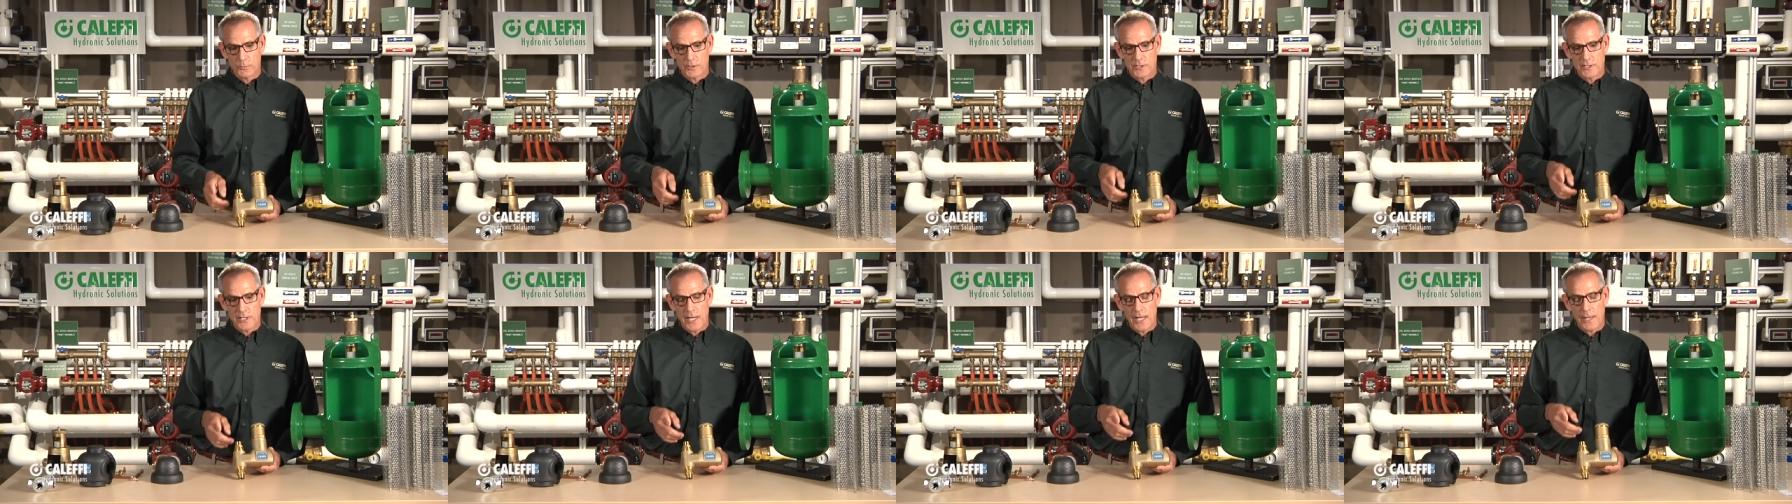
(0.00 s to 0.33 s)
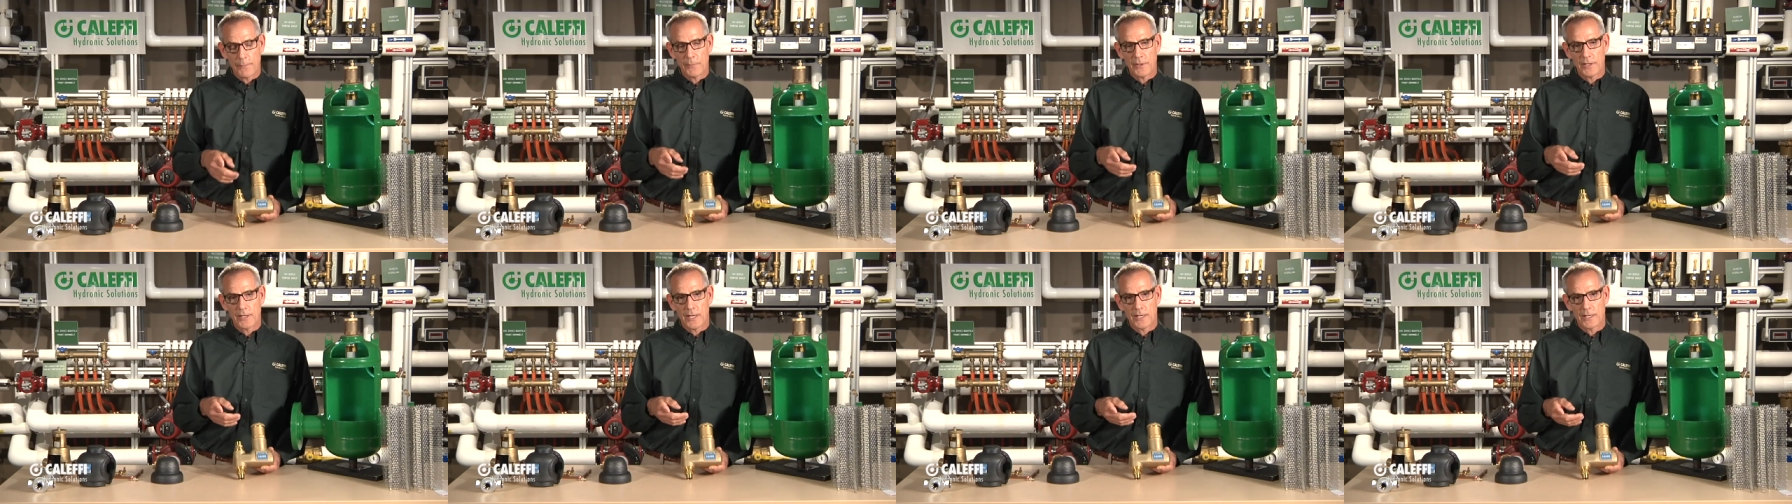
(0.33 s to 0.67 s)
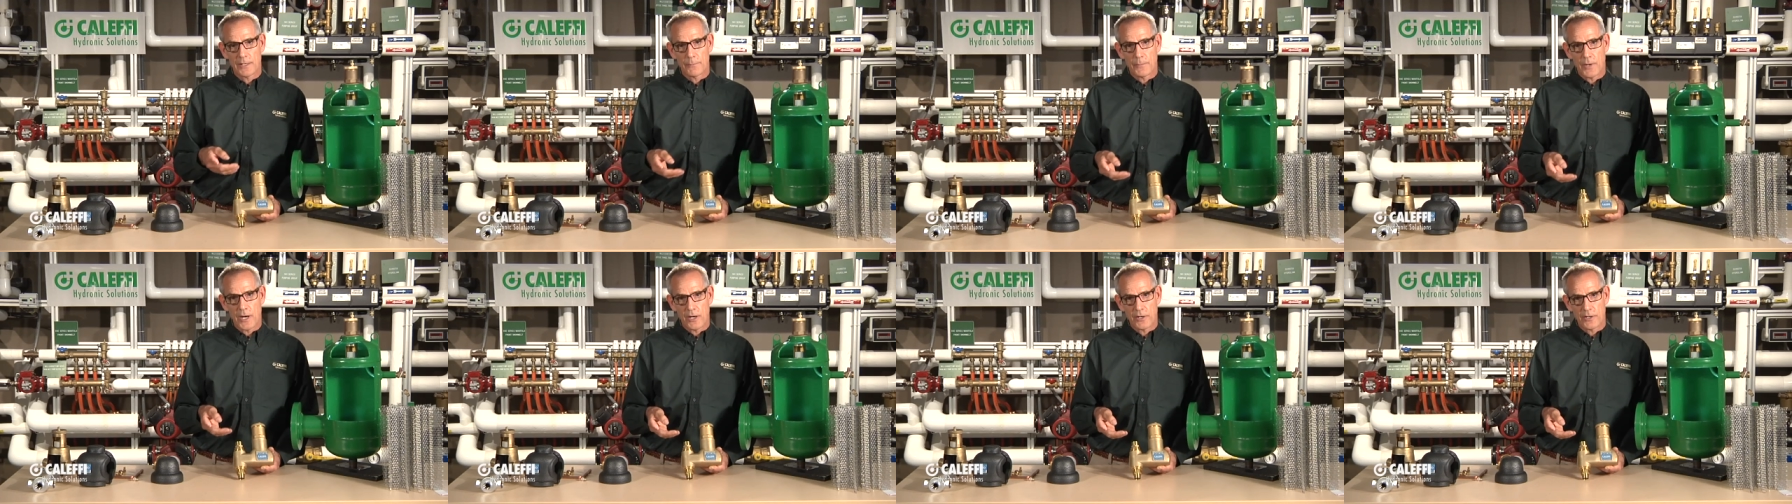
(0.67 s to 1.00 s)
what's happening on
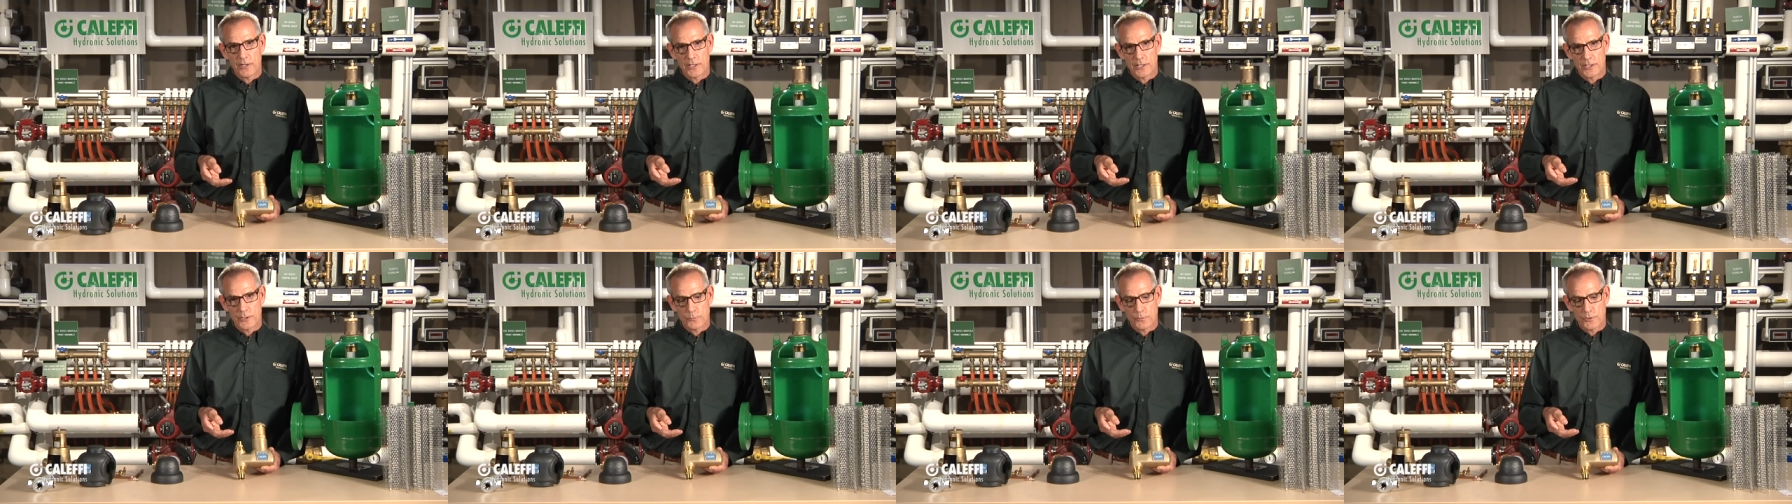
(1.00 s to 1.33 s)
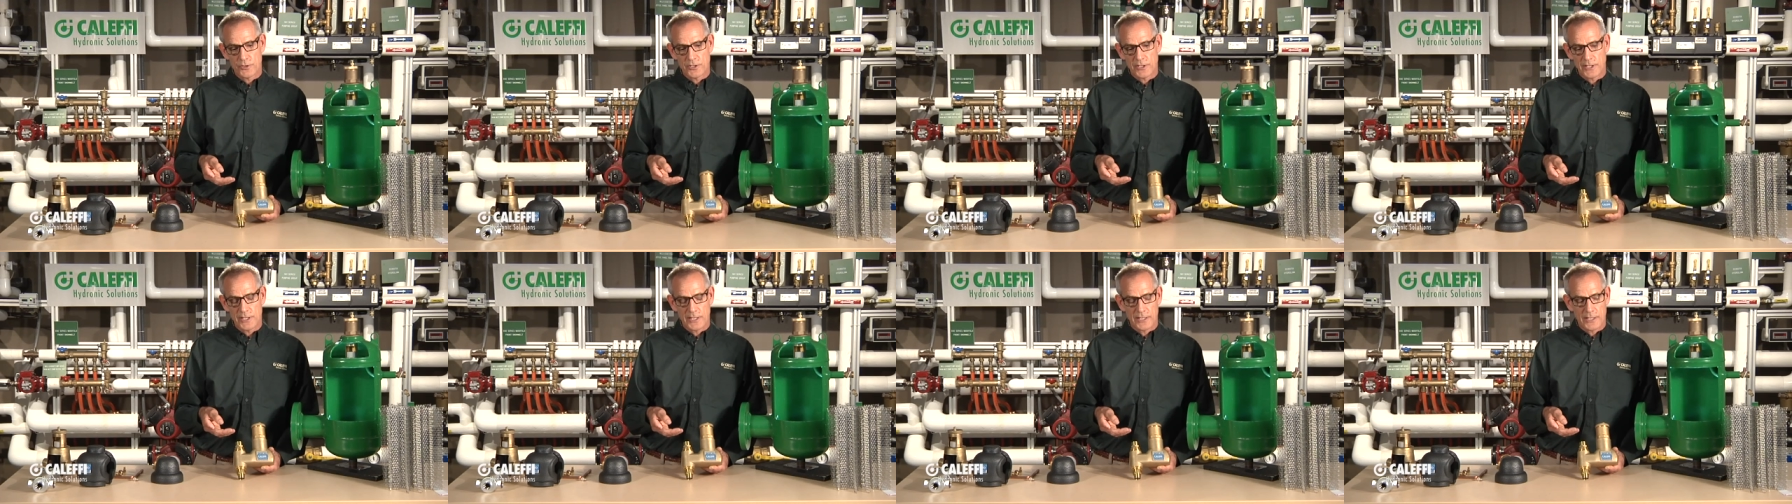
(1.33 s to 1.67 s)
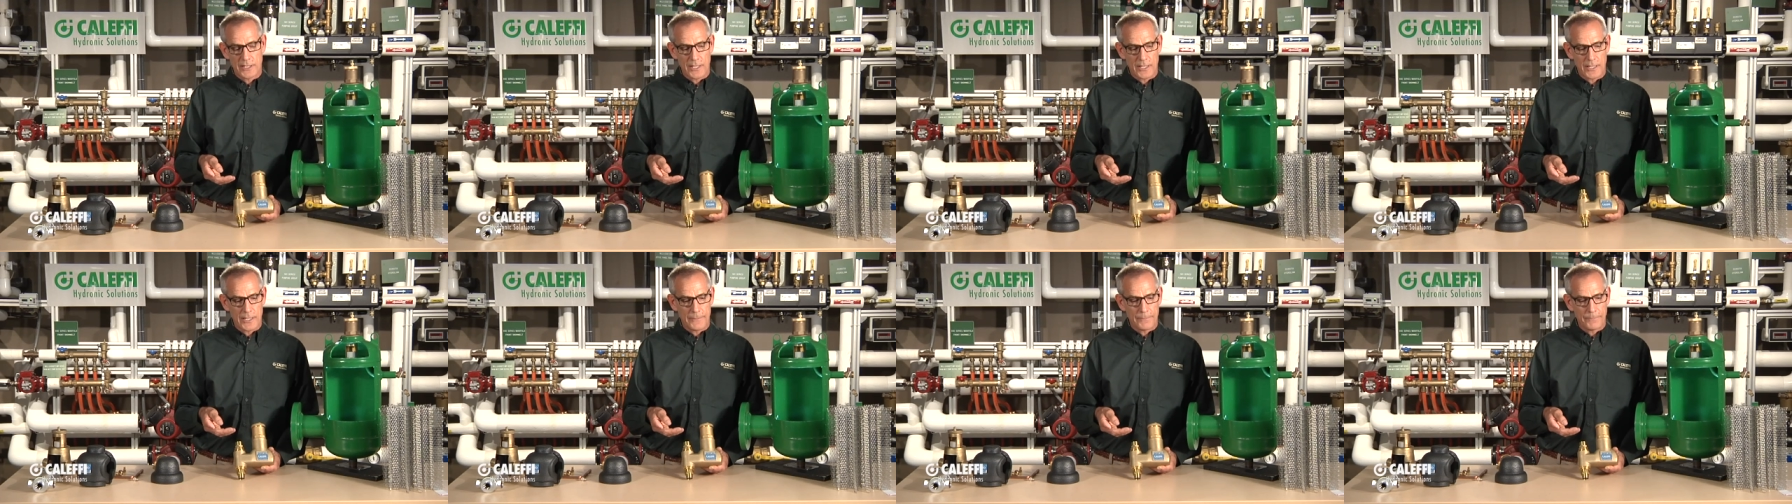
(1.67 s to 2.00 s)
the market is we're
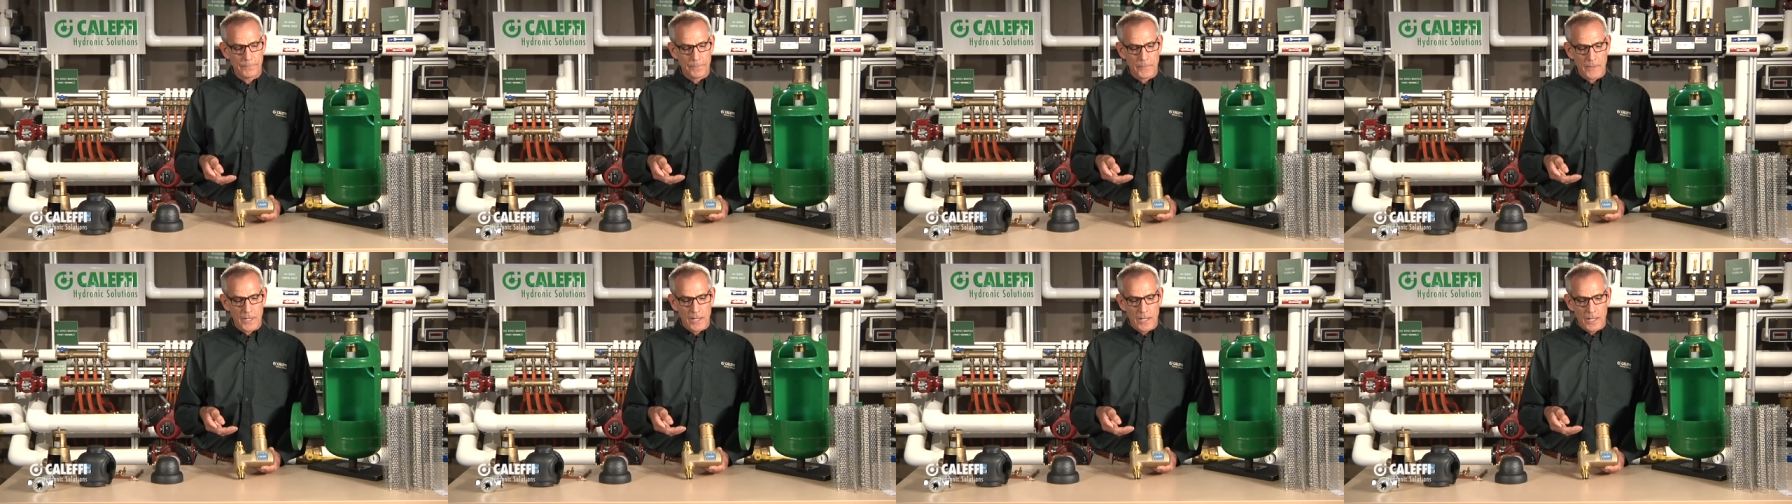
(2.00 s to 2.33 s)
seeing um,